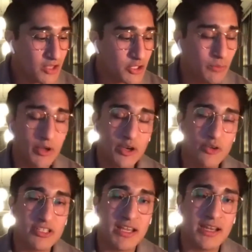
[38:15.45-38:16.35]
Someone
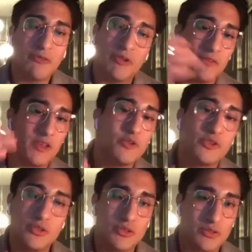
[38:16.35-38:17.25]
goes in and
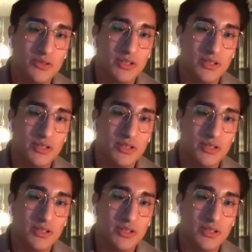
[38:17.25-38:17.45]
reviews,